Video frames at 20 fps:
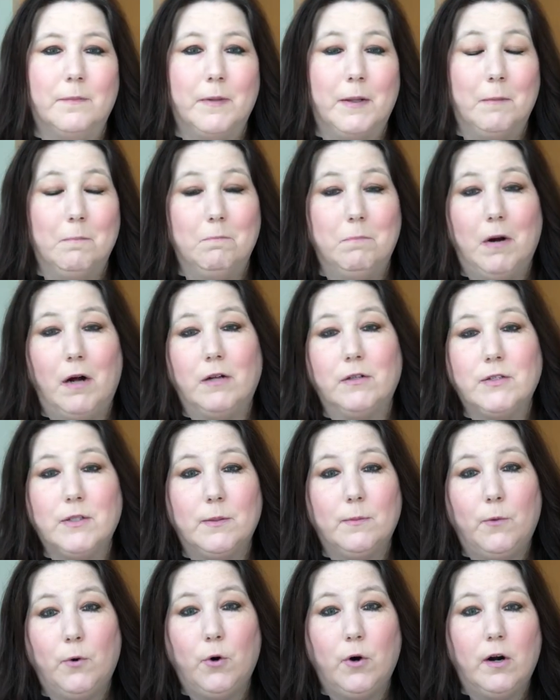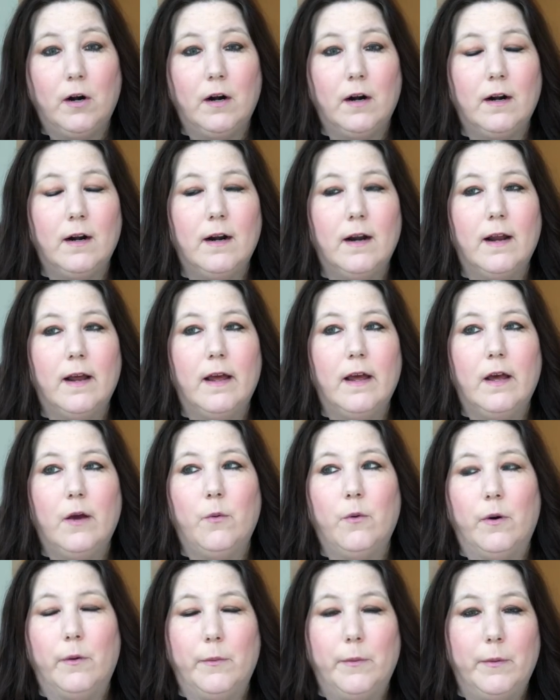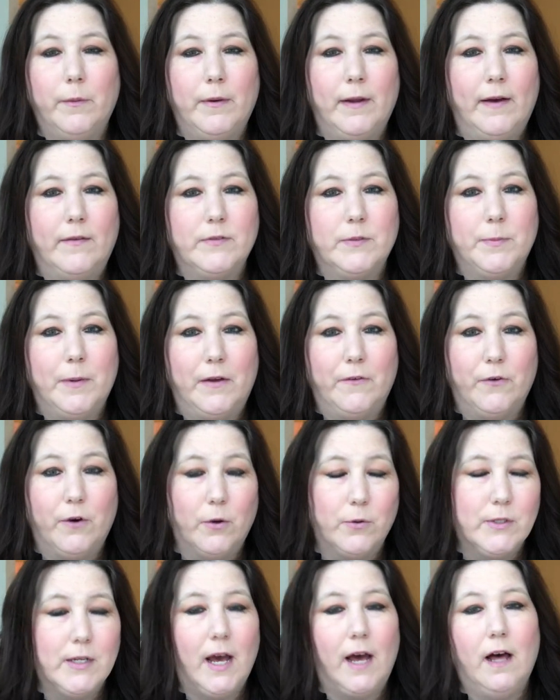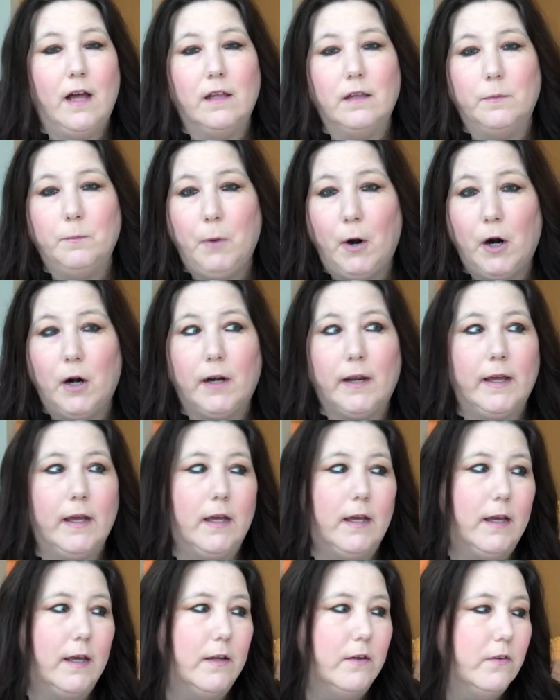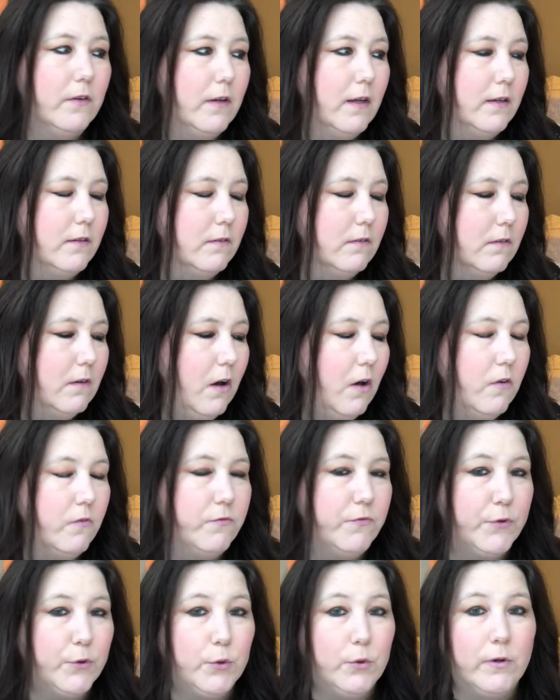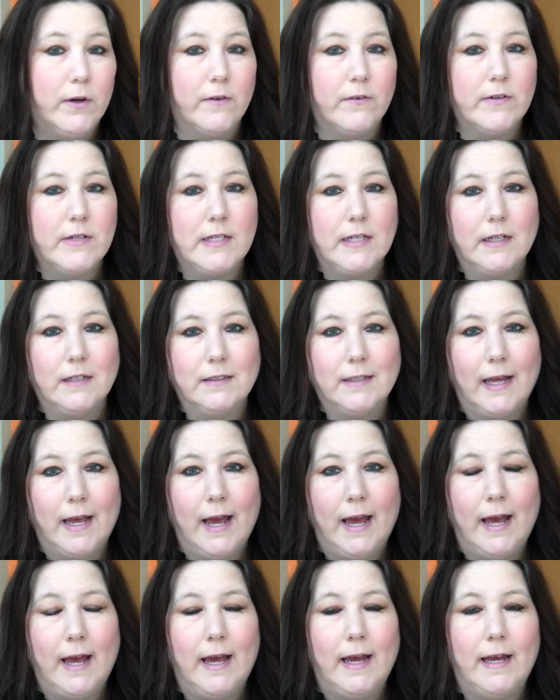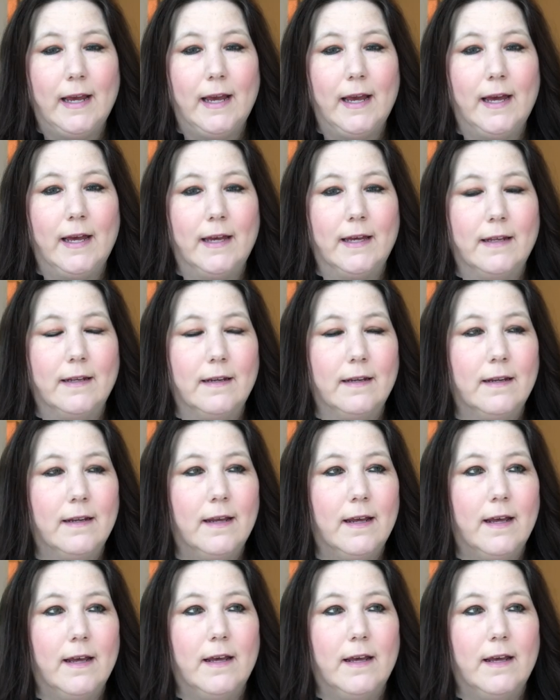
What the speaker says: in Baltimore where we would have to pay for hotel and parking and food every single day, and